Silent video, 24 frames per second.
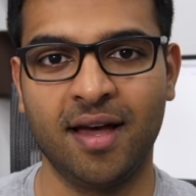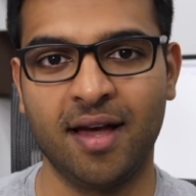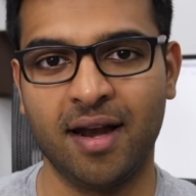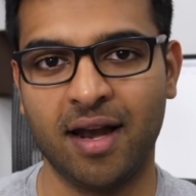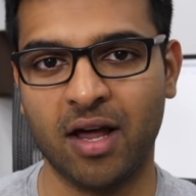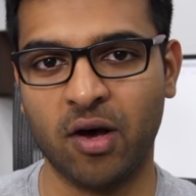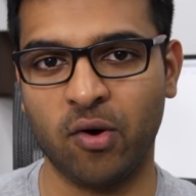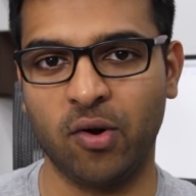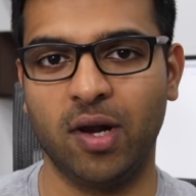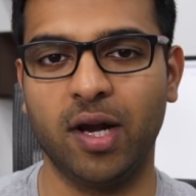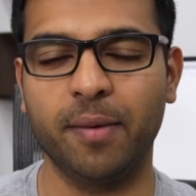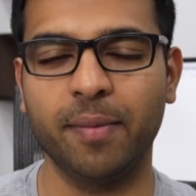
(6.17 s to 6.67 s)

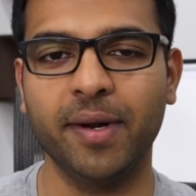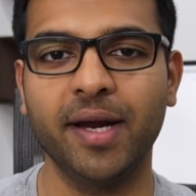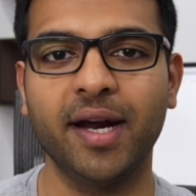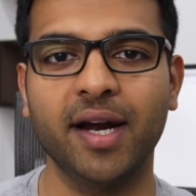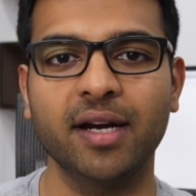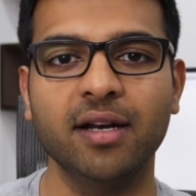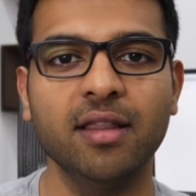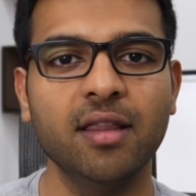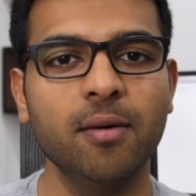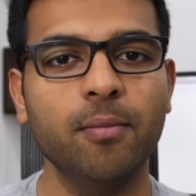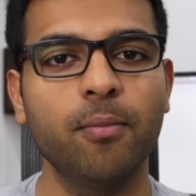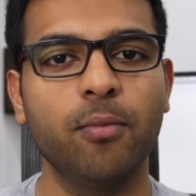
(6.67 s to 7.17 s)
Now let me
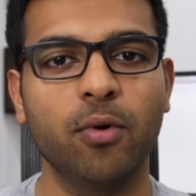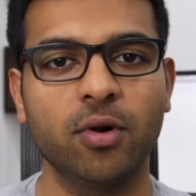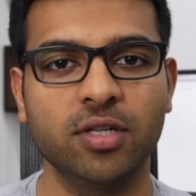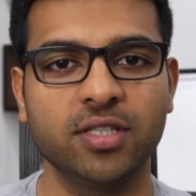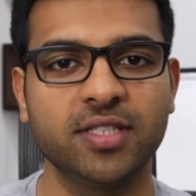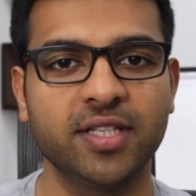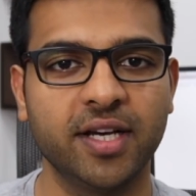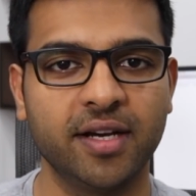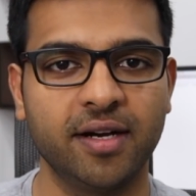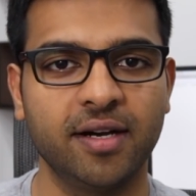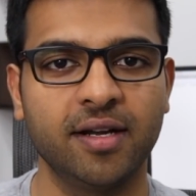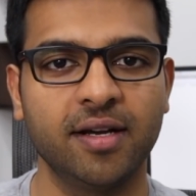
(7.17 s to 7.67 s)
cut the
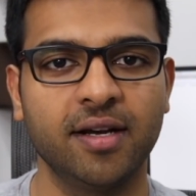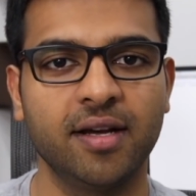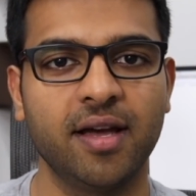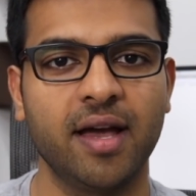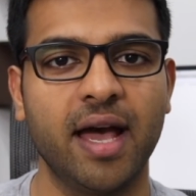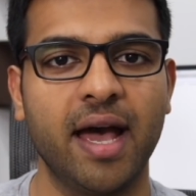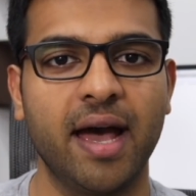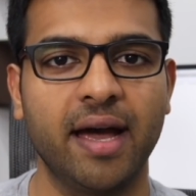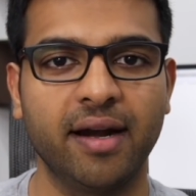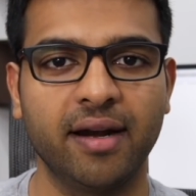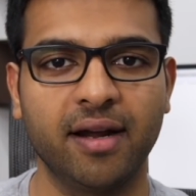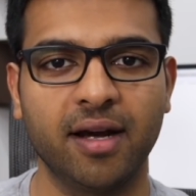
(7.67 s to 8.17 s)
bullshit
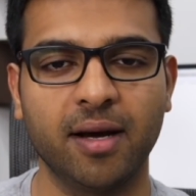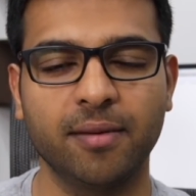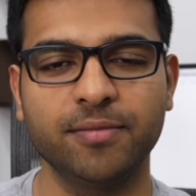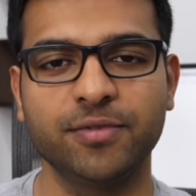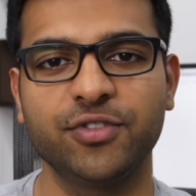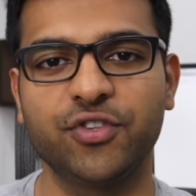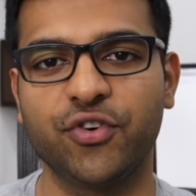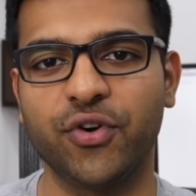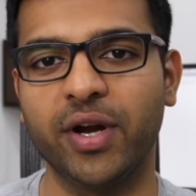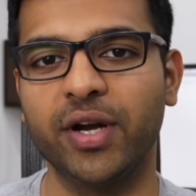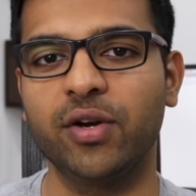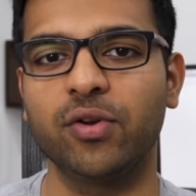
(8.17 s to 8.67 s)
and come
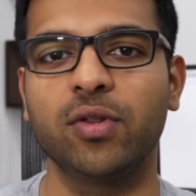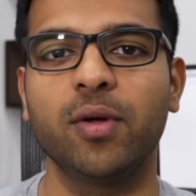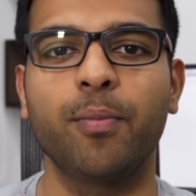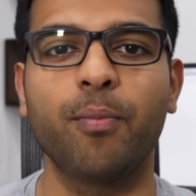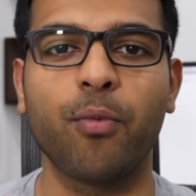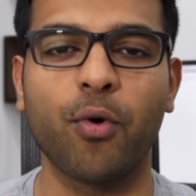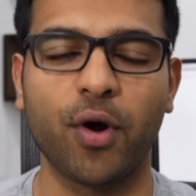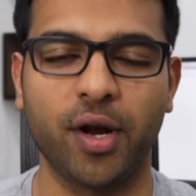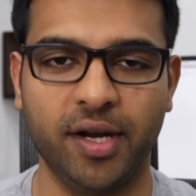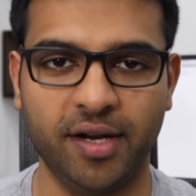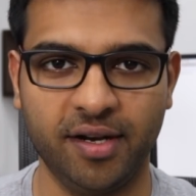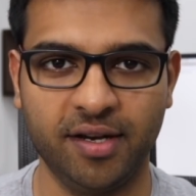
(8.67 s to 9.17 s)
straight to the
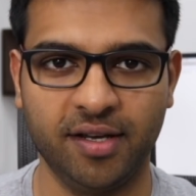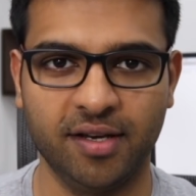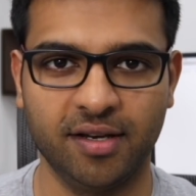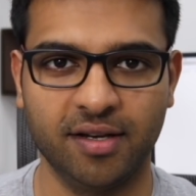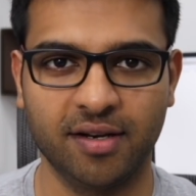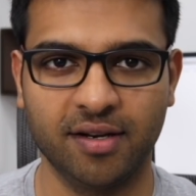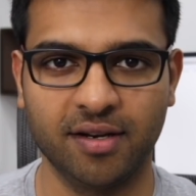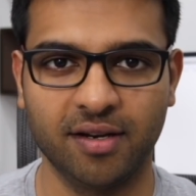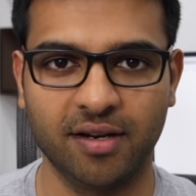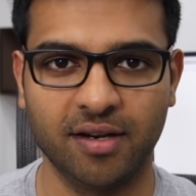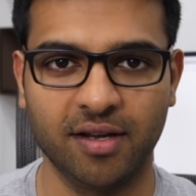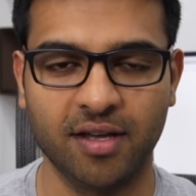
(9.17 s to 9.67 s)
point
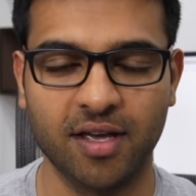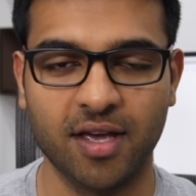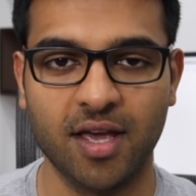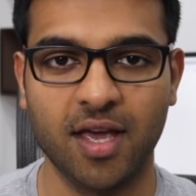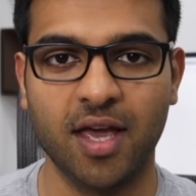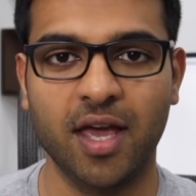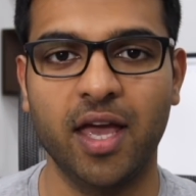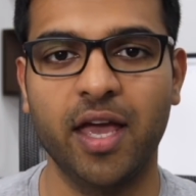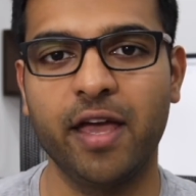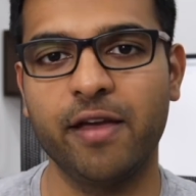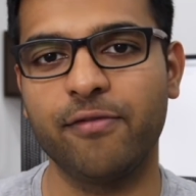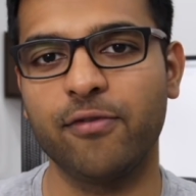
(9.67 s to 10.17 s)
here.
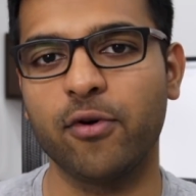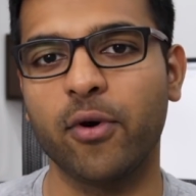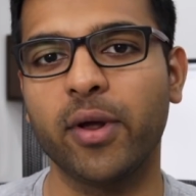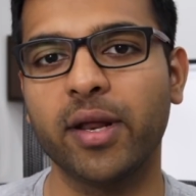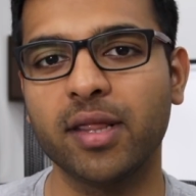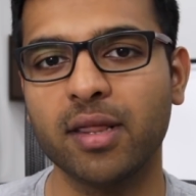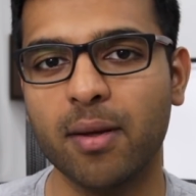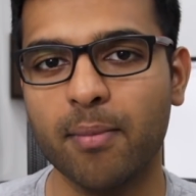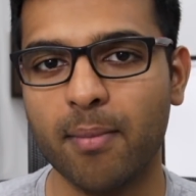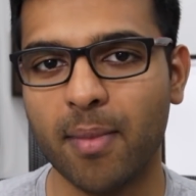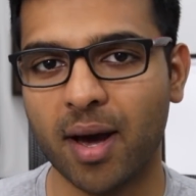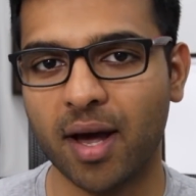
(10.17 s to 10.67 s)
If you are
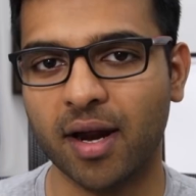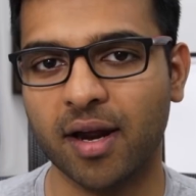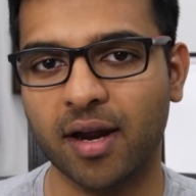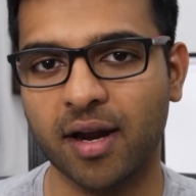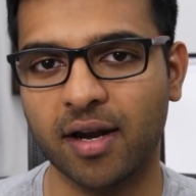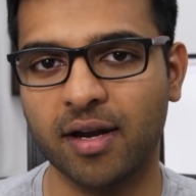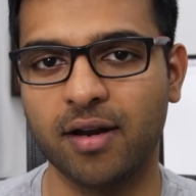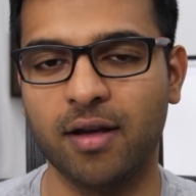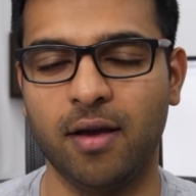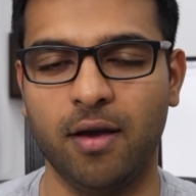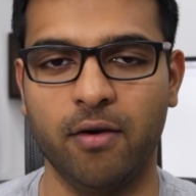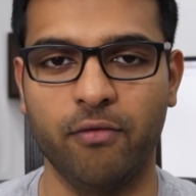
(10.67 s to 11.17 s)
in the
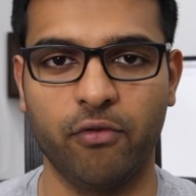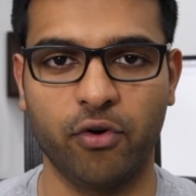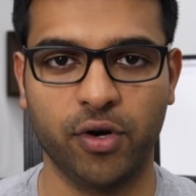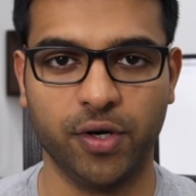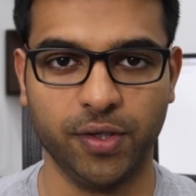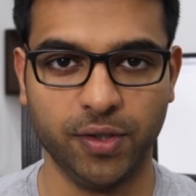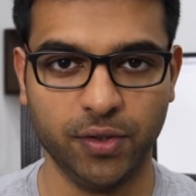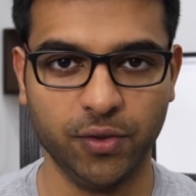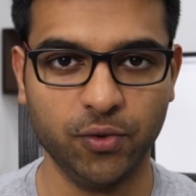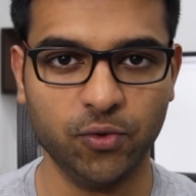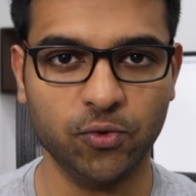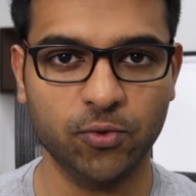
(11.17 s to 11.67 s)
market for a
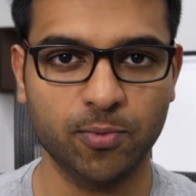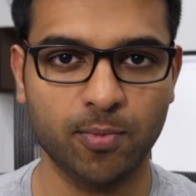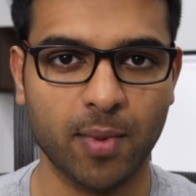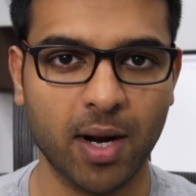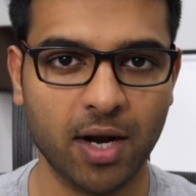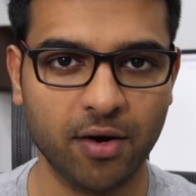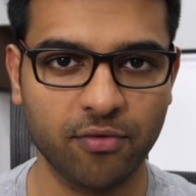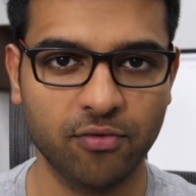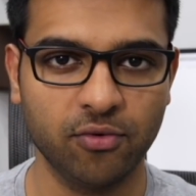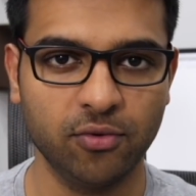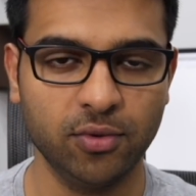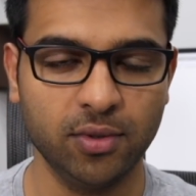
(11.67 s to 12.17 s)
new
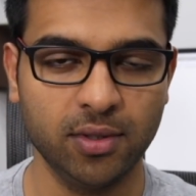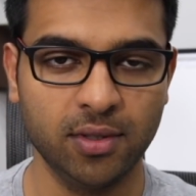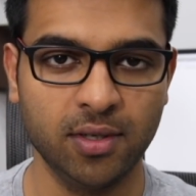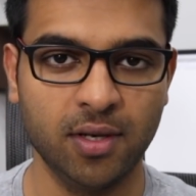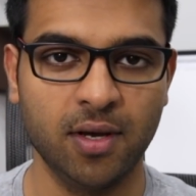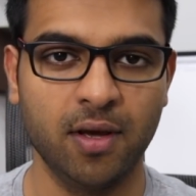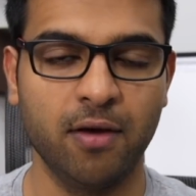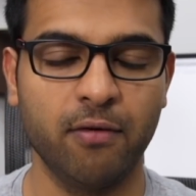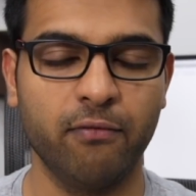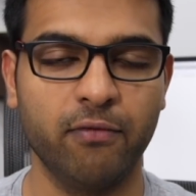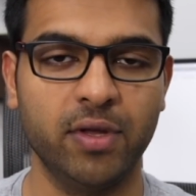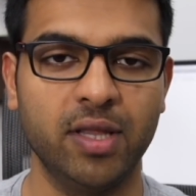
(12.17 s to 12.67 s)
smartphone
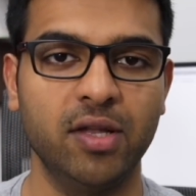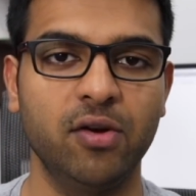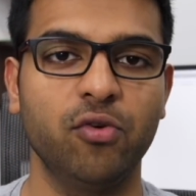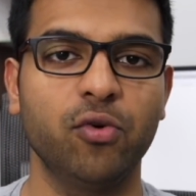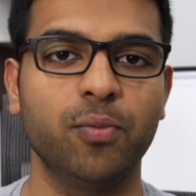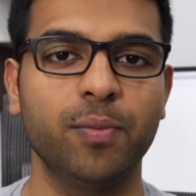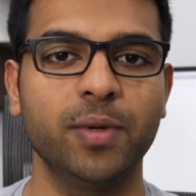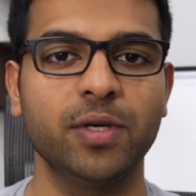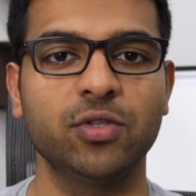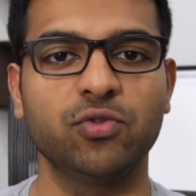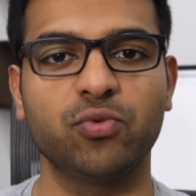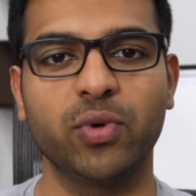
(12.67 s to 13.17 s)
within
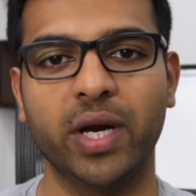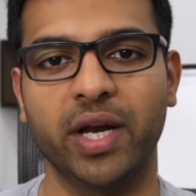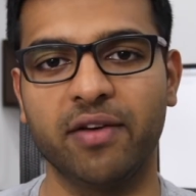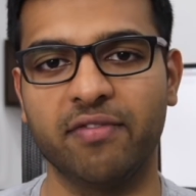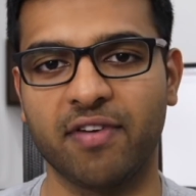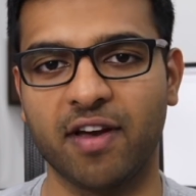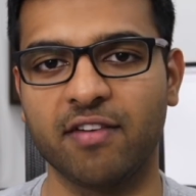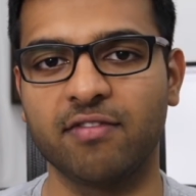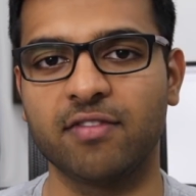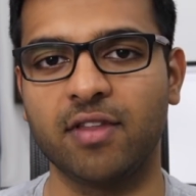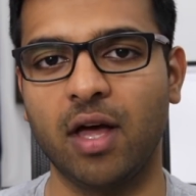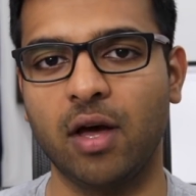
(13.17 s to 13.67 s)
rupees
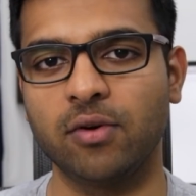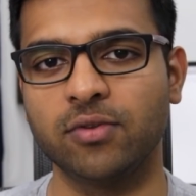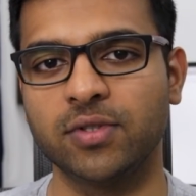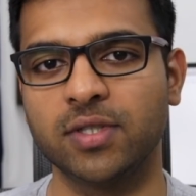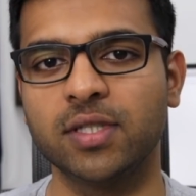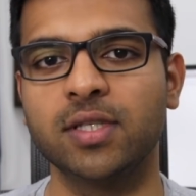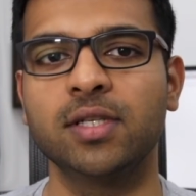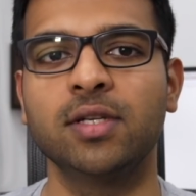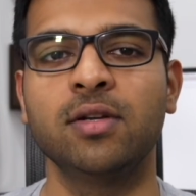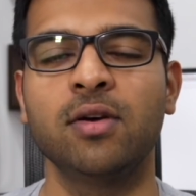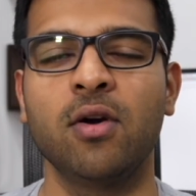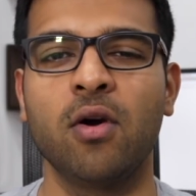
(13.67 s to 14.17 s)

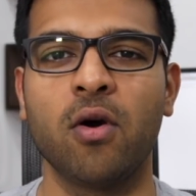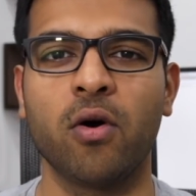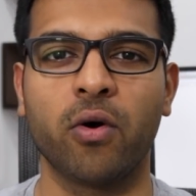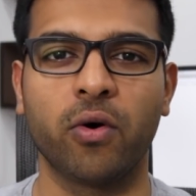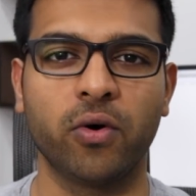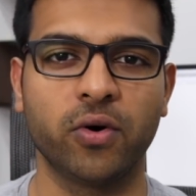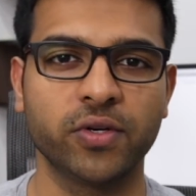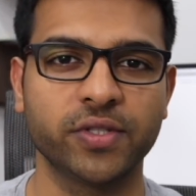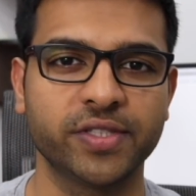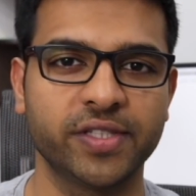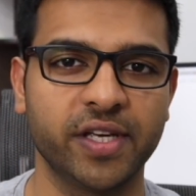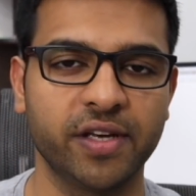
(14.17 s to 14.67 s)
25,000
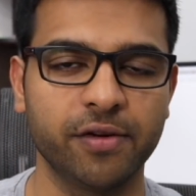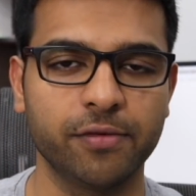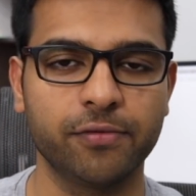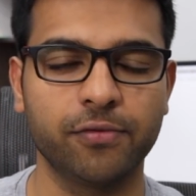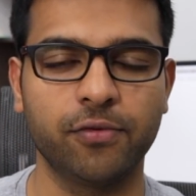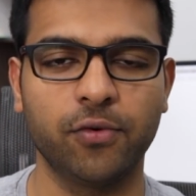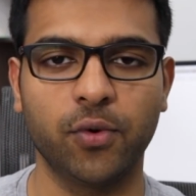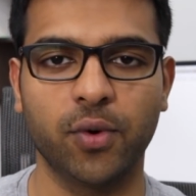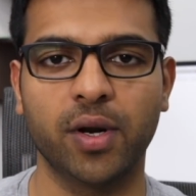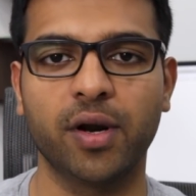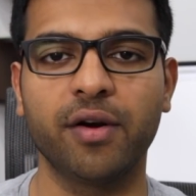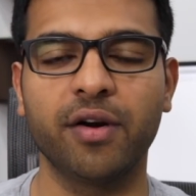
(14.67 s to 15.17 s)
or say
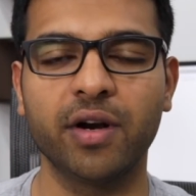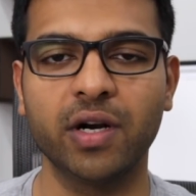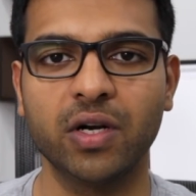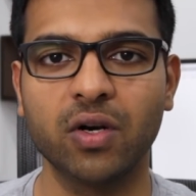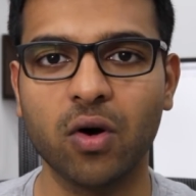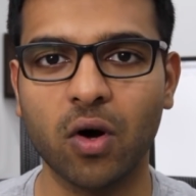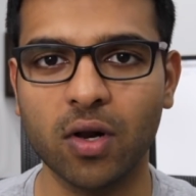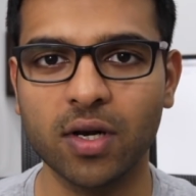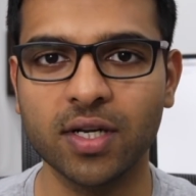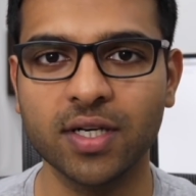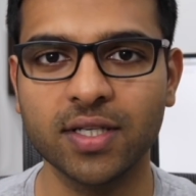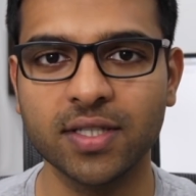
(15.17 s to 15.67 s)

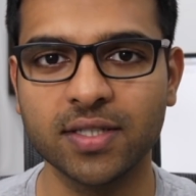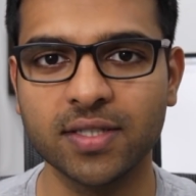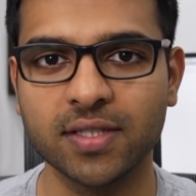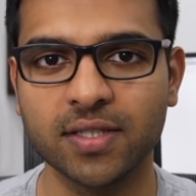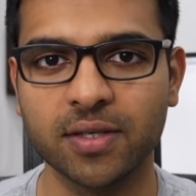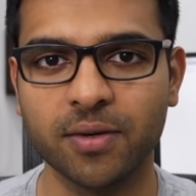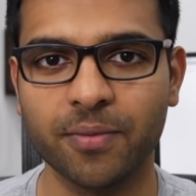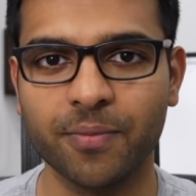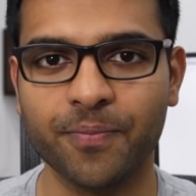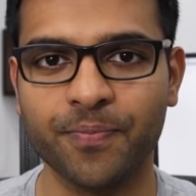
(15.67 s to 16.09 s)
$400,